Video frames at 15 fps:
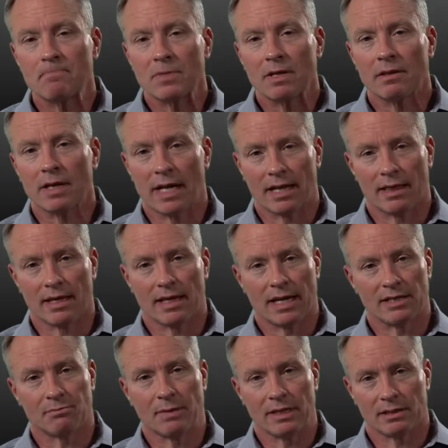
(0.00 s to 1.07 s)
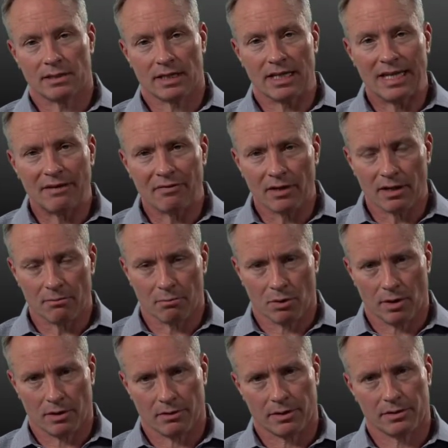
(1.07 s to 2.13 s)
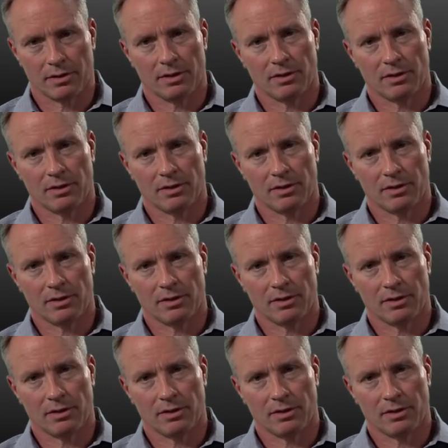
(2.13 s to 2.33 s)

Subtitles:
that I think has made significant progress in